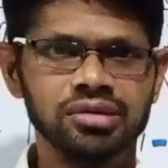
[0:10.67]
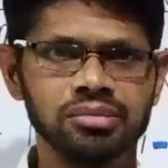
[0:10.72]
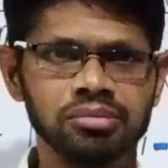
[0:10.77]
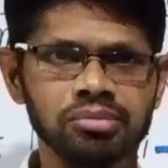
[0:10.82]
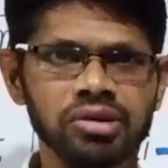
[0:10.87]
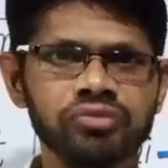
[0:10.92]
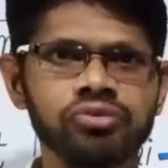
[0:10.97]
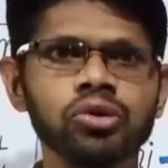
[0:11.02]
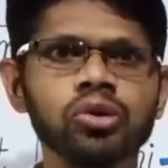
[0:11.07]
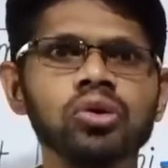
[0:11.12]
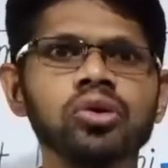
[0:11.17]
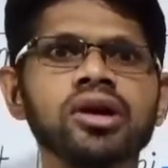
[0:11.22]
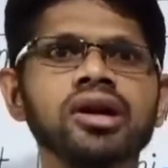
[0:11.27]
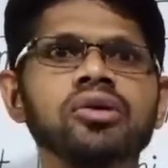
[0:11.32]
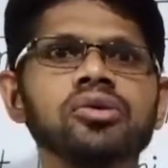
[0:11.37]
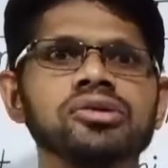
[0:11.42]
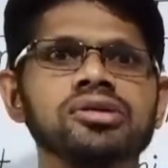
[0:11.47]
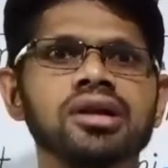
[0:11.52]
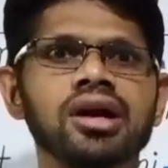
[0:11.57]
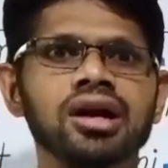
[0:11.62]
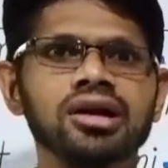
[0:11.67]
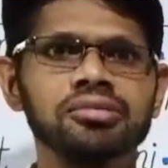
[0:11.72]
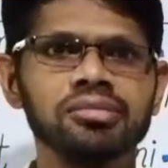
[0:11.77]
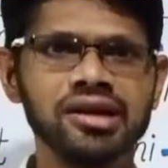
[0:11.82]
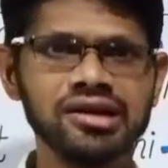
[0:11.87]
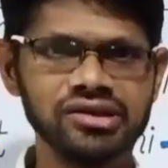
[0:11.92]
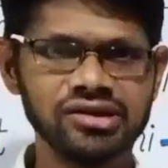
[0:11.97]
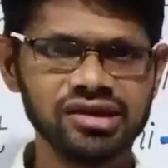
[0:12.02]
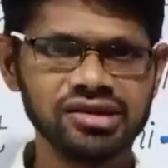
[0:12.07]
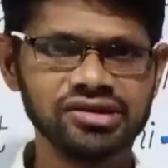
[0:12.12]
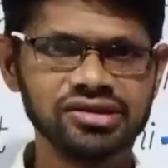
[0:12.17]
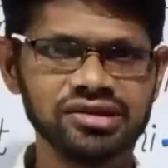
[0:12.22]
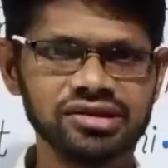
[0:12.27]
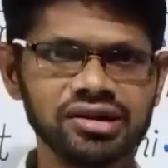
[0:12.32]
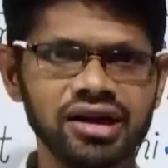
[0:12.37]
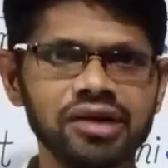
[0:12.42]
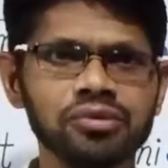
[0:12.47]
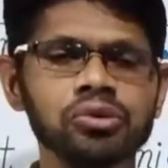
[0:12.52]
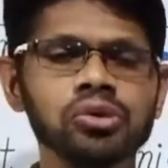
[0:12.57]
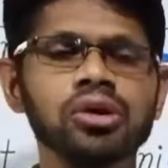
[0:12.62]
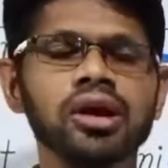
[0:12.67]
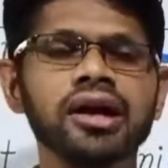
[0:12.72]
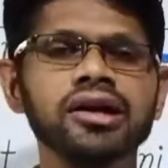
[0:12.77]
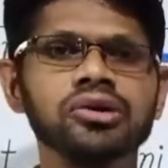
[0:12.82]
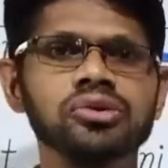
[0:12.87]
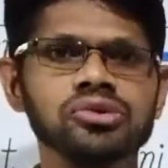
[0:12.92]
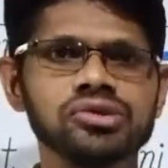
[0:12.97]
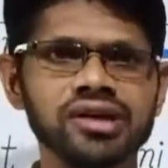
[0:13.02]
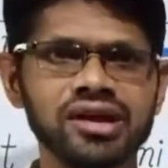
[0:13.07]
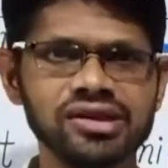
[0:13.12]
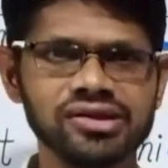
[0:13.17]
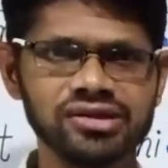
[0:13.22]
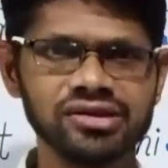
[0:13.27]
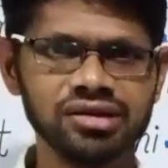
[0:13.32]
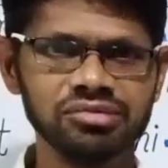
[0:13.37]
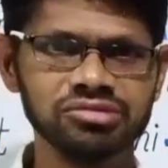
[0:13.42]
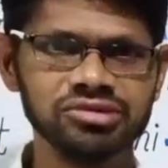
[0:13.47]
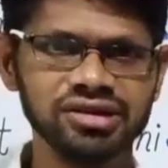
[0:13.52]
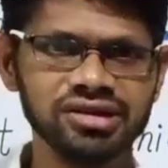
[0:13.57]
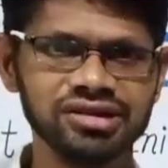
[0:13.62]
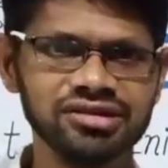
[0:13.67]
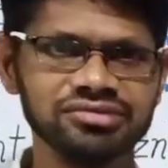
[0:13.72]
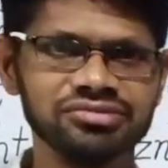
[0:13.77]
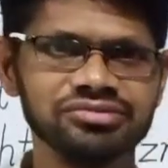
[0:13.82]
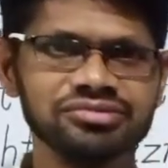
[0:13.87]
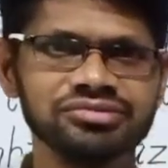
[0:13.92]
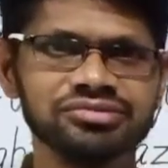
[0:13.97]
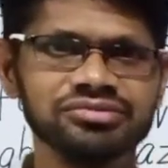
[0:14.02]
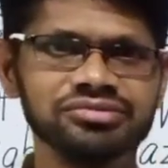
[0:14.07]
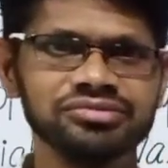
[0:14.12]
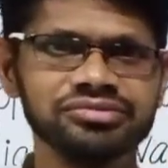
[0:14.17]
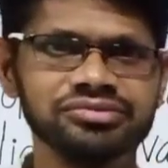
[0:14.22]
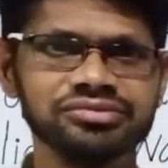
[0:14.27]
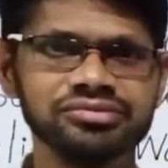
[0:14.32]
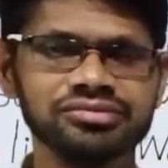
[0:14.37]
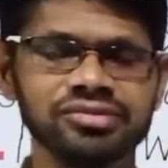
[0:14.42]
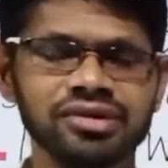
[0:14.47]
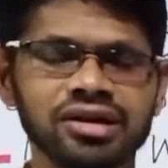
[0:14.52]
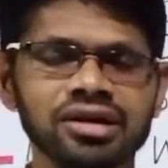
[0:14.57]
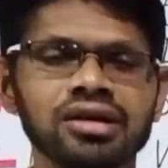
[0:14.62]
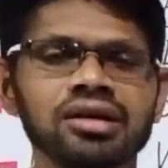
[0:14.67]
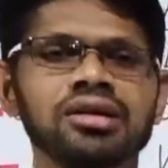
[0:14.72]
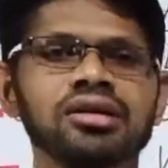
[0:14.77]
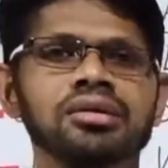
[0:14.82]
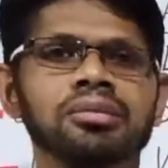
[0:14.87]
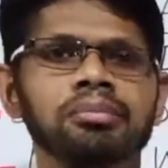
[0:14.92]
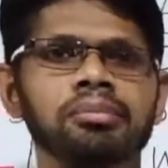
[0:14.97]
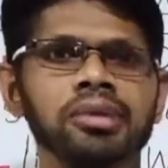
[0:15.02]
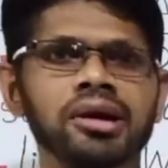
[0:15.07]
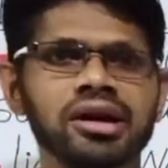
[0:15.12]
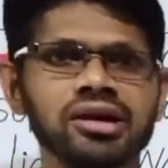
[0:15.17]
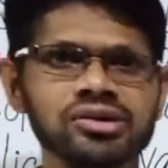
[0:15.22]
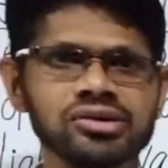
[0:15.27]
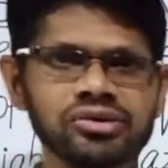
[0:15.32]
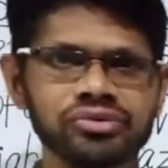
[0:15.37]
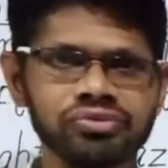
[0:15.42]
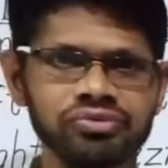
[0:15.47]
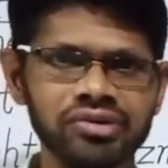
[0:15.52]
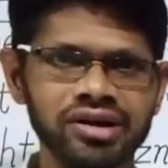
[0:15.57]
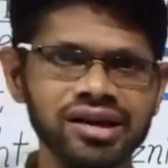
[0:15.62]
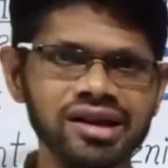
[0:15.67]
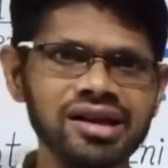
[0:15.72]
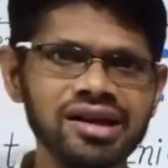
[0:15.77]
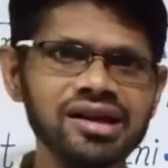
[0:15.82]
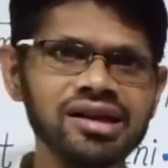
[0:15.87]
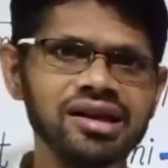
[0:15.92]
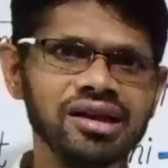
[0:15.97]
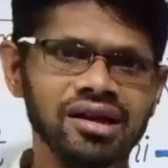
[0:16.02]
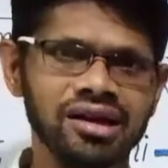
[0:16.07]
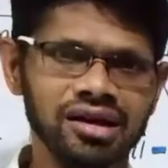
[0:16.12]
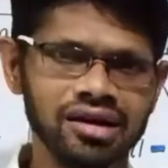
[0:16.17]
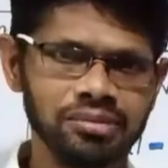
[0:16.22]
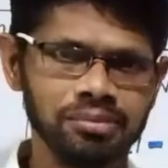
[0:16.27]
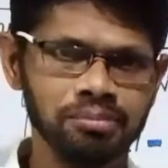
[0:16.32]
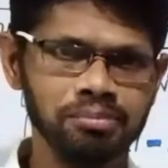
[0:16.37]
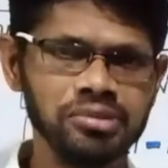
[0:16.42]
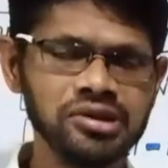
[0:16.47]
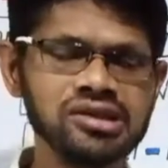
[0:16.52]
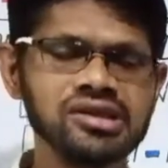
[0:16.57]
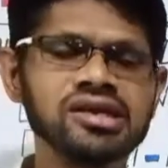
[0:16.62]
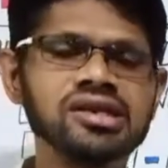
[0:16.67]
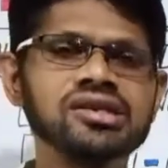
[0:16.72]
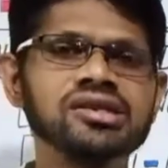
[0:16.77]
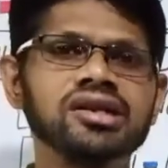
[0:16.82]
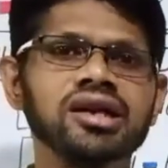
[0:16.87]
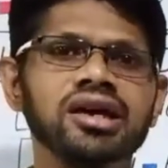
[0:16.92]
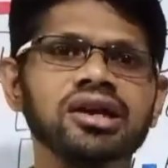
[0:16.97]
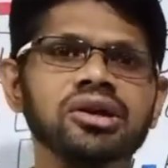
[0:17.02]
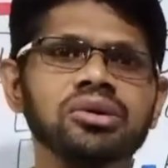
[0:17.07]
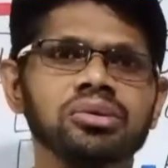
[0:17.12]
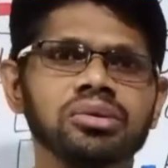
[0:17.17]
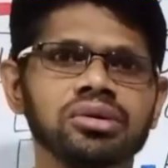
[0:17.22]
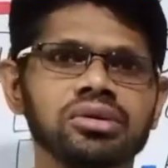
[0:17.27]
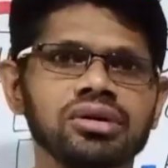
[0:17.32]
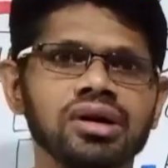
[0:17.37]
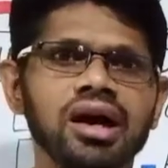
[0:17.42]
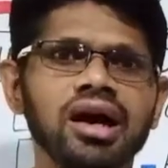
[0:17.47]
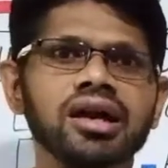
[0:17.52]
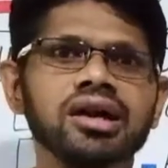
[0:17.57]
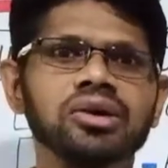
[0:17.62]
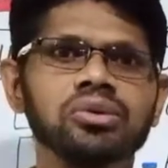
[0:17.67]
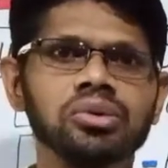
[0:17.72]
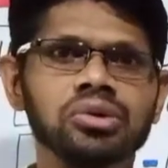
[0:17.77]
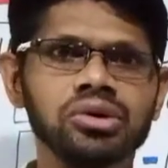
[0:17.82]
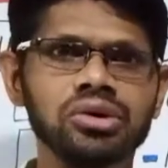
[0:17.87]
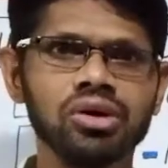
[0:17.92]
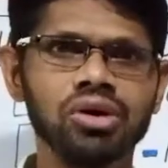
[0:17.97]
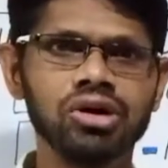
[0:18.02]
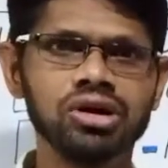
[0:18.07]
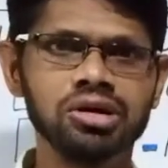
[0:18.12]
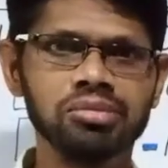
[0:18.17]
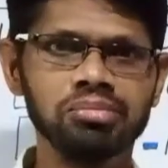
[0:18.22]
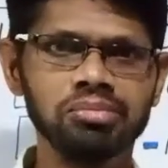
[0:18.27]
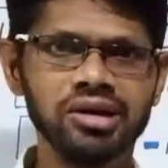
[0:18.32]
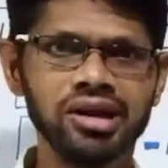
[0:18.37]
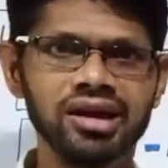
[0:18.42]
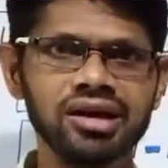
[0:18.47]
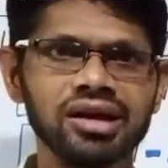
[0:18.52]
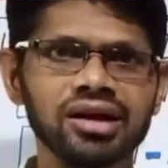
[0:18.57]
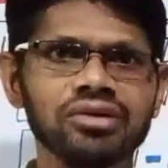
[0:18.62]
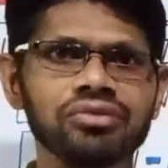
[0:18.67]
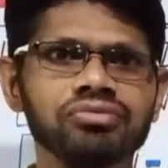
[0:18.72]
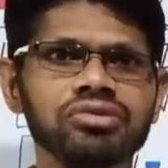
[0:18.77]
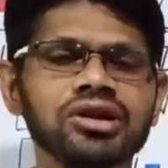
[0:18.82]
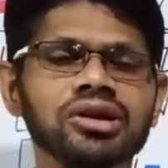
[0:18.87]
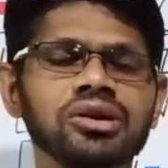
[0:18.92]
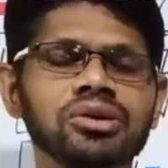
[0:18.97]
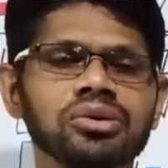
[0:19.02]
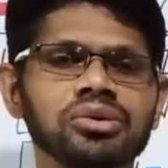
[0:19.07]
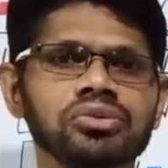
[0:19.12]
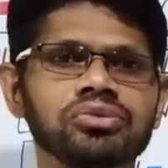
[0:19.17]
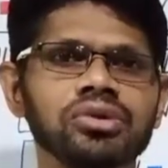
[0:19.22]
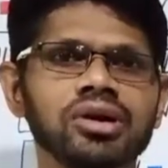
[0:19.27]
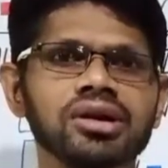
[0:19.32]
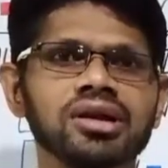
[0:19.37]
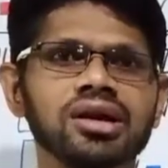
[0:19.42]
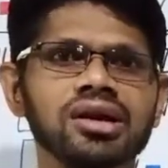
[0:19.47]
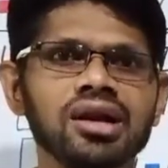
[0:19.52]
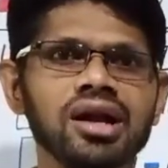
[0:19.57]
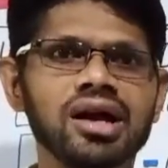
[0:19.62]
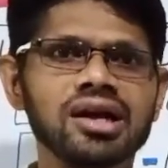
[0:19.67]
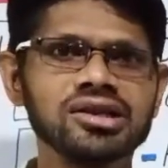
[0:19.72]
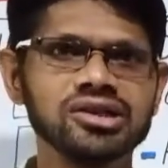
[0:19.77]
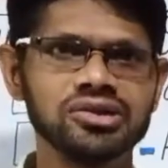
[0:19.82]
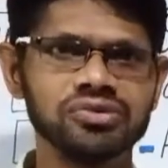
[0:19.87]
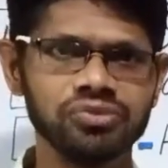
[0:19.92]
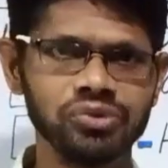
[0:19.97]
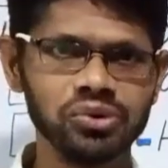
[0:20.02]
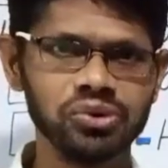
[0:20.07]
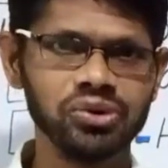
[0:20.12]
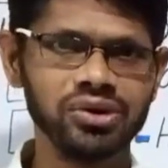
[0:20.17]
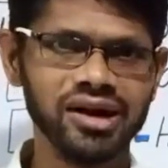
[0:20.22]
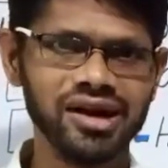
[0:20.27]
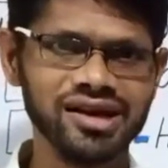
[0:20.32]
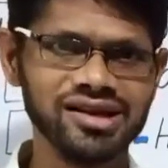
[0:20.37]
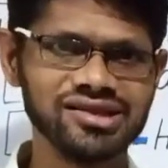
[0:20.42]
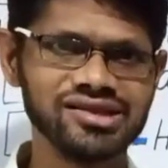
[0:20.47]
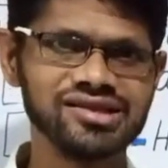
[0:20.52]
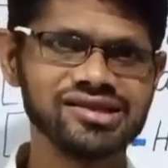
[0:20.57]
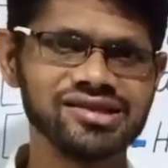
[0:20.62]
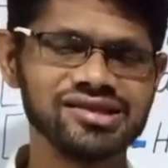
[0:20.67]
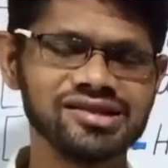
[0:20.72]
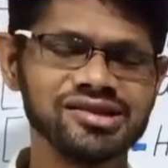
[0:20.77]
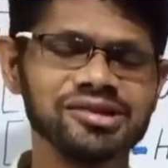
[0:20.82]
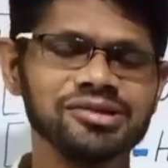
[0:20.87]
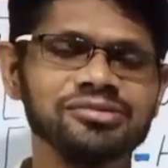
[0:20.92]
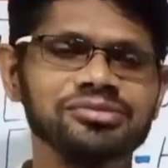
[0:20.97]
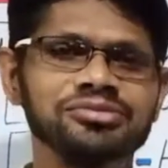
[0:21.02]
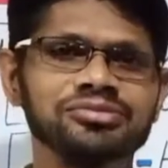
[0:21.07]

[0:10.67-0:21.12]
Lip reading: Before going to start my session, I would like to say something. Because of very busy schedule, I could not make a video for the last 4 days.